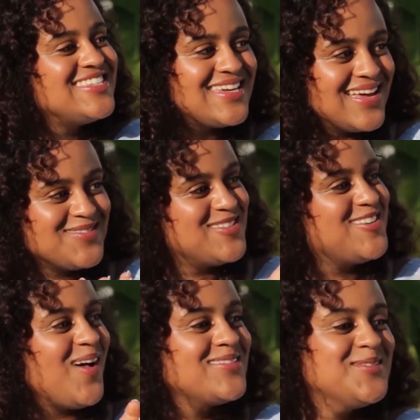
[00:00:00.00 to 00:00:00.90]
See, that's what
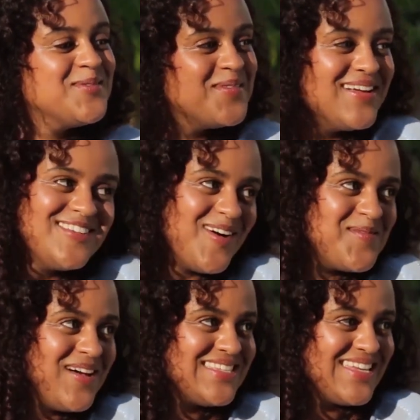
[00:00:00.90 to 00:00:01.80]
y'all do when I talk
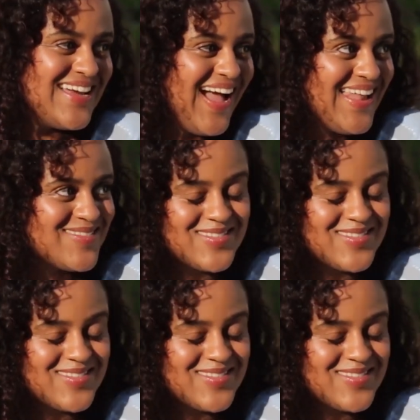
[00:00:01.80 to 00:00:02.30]
about Senegal.